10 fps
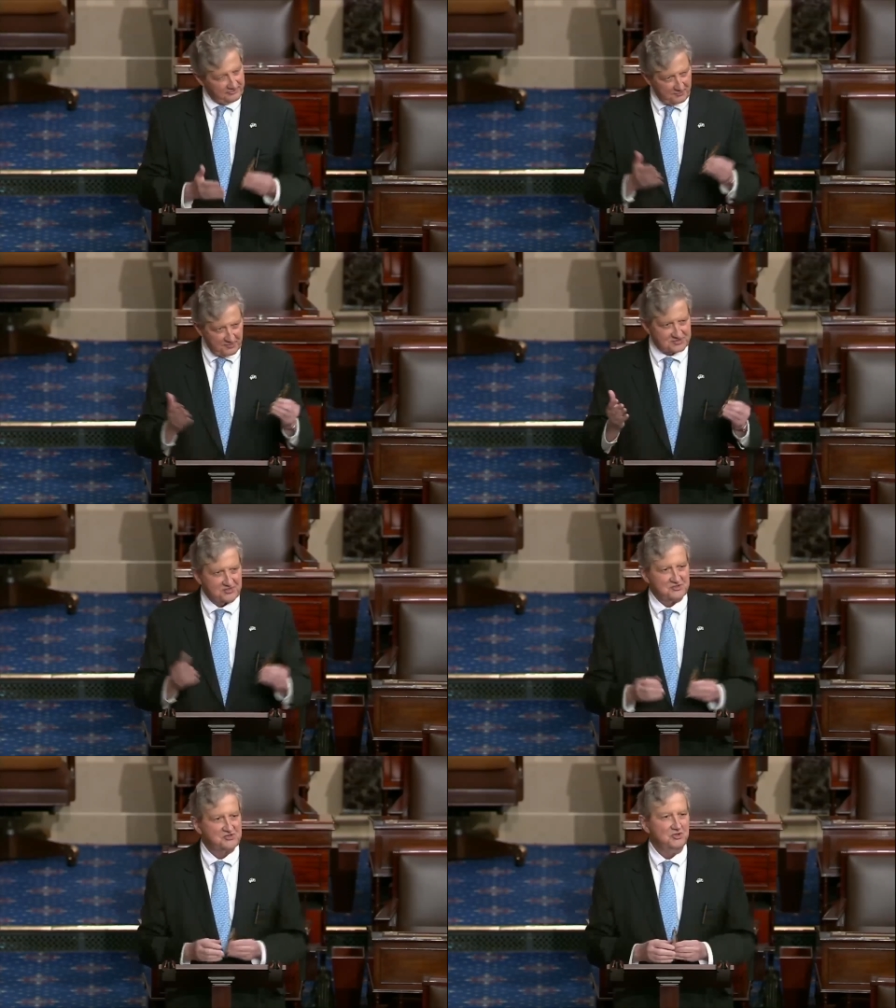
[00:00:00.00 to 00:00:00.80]

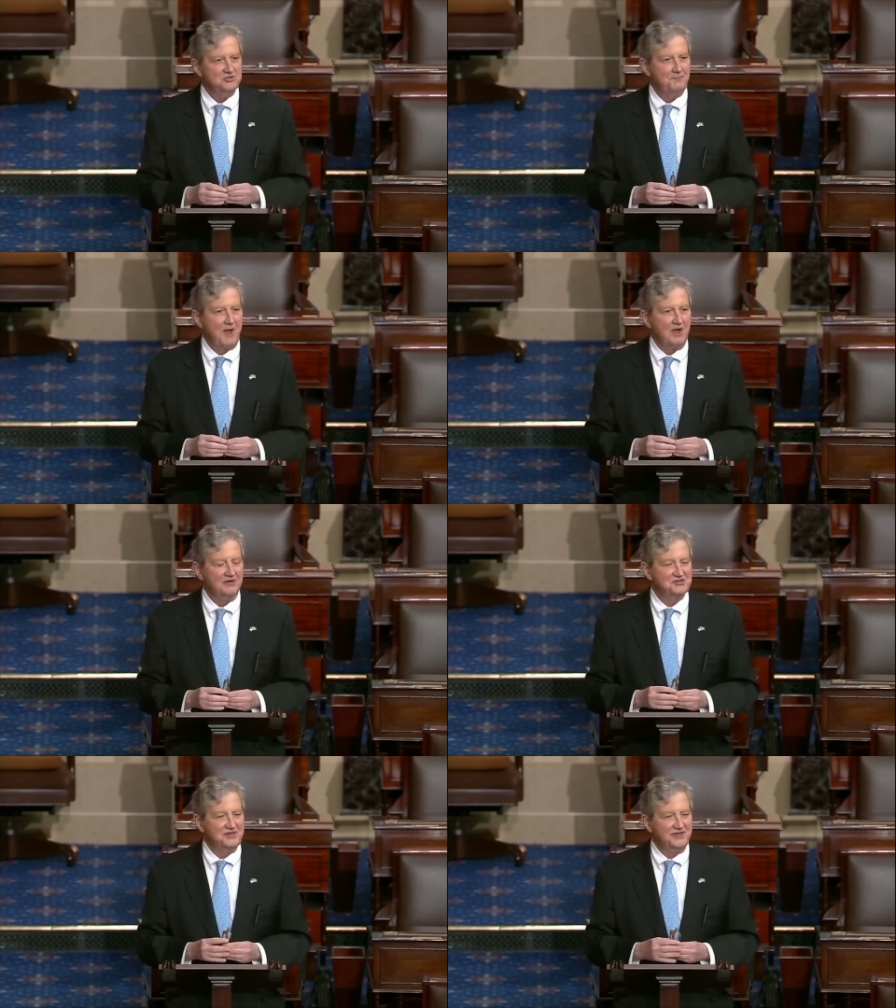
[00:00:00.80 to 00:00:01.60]
President's new
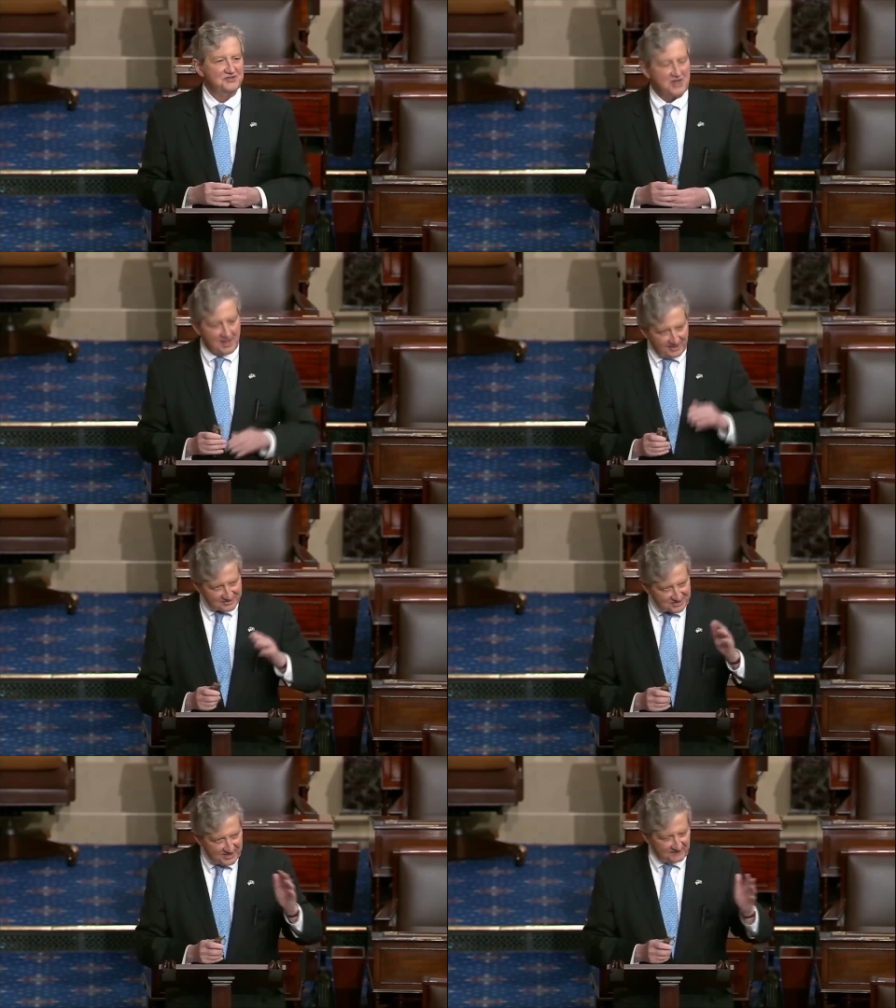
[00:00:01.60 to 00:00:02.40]
policy is
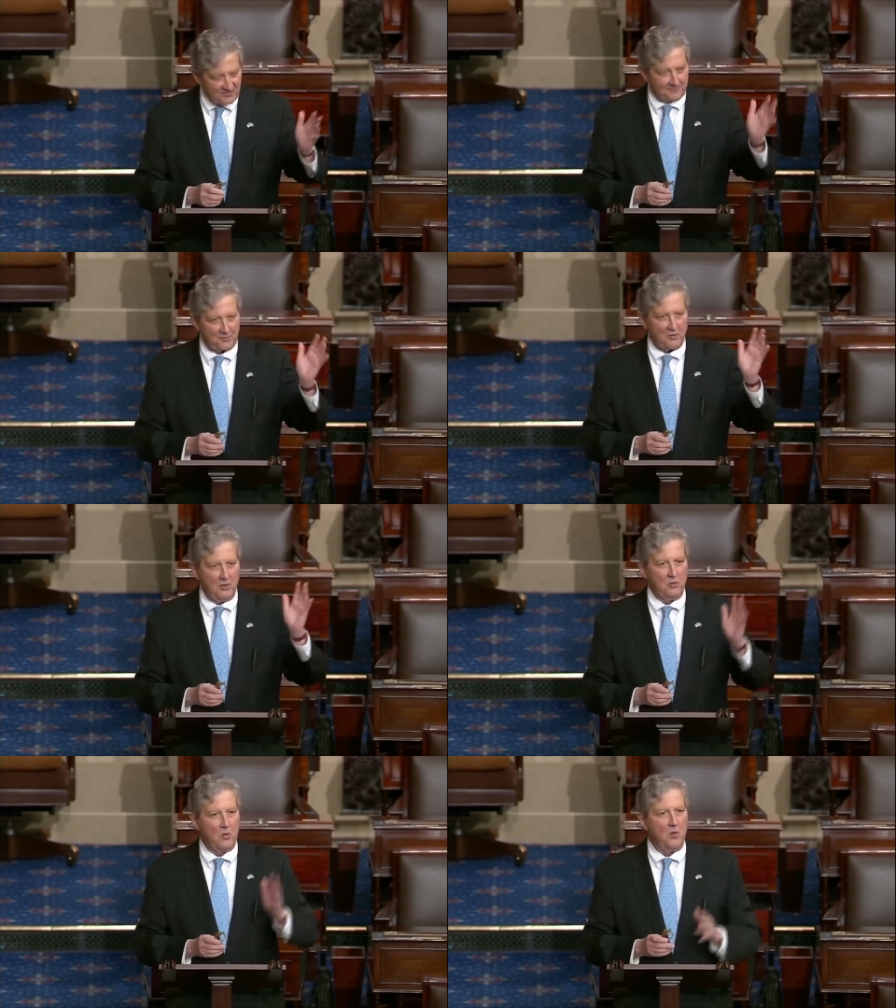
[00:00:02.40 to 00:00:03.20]
let's give up our
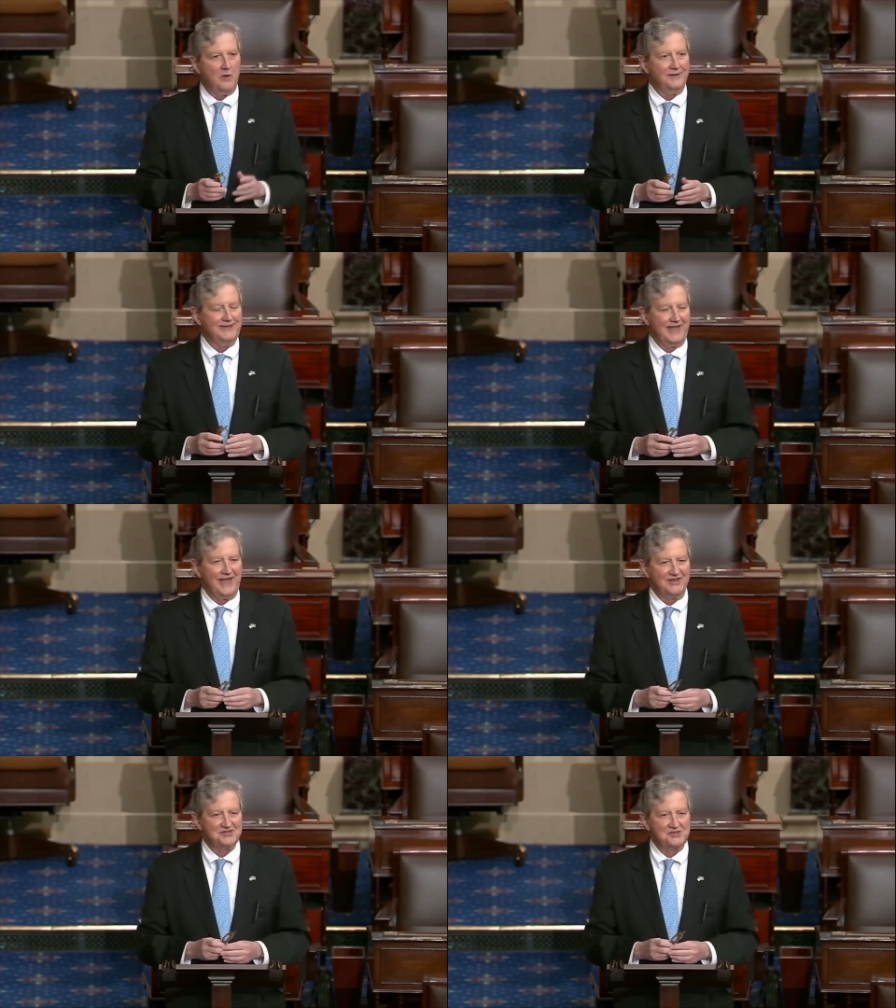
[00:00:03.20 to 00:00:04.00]
own oil and
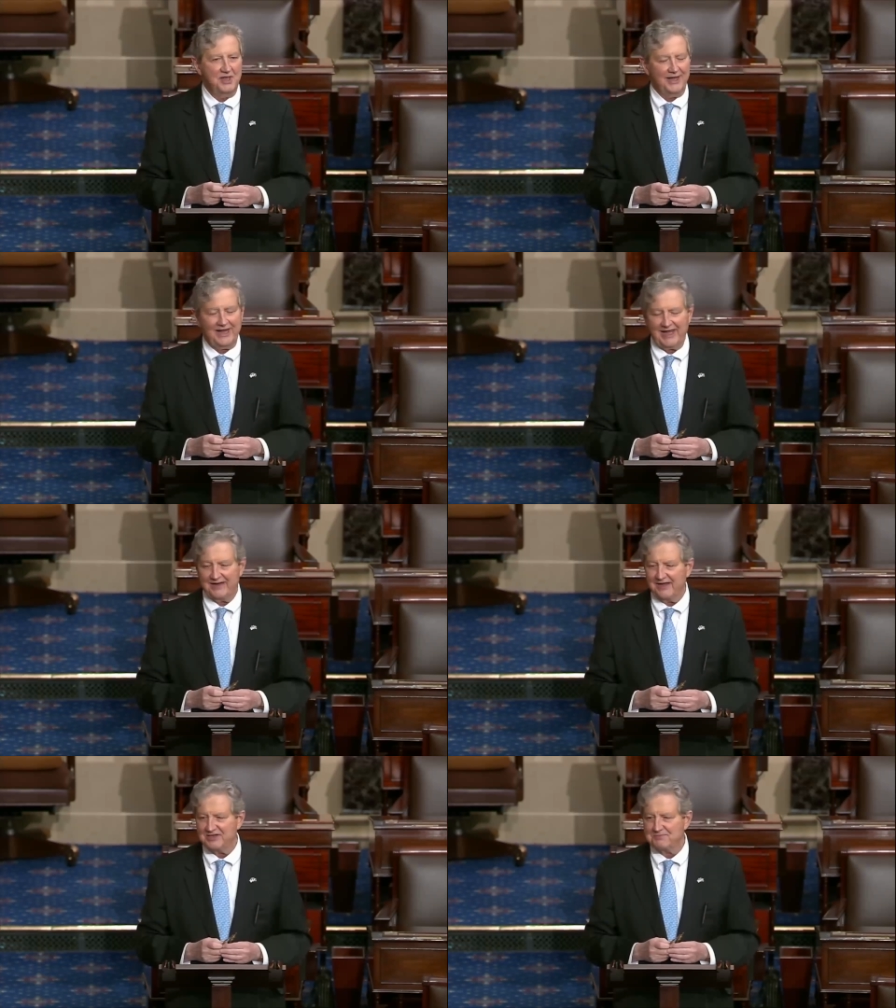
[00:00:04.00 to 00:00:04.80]
gas
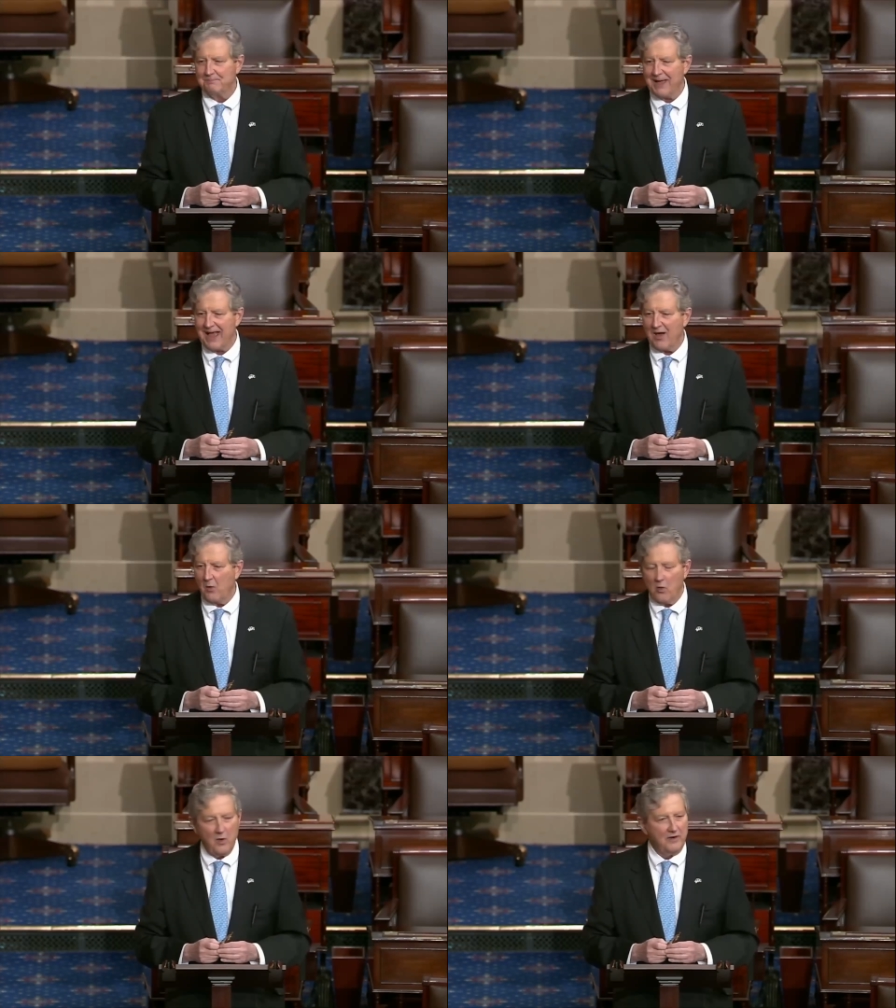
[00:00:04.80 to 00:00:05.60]
and let's buy
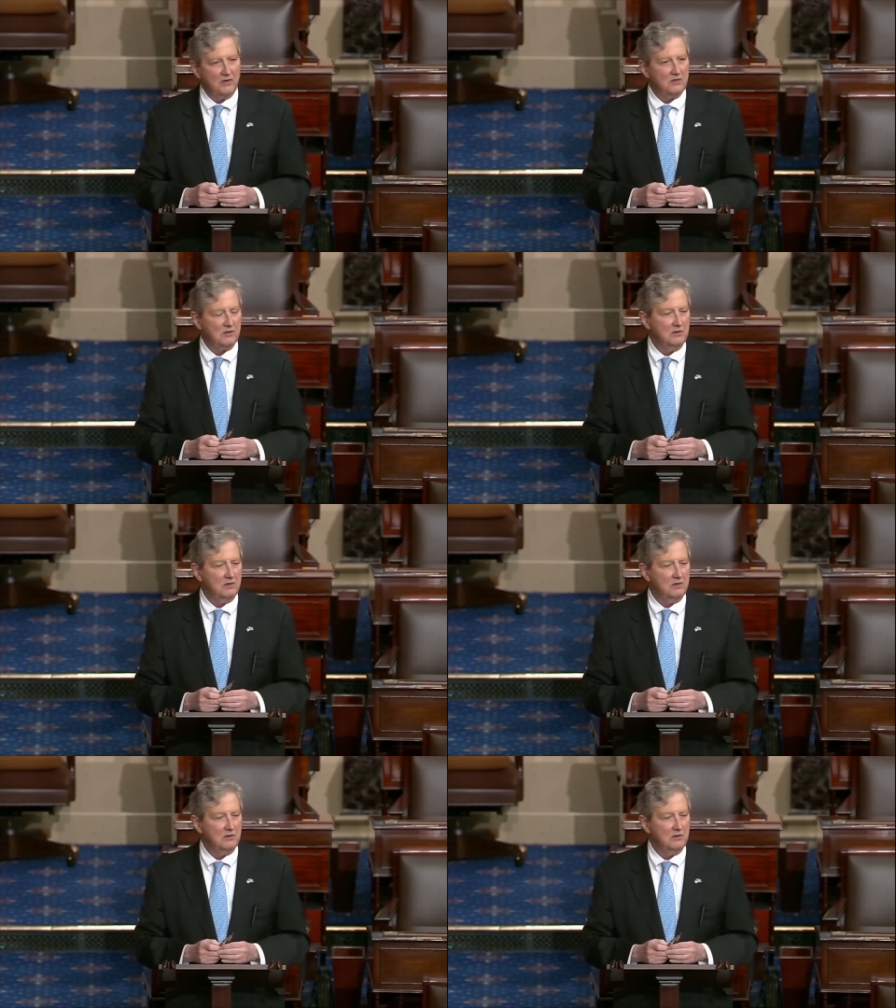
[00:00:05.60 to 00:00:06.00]
oil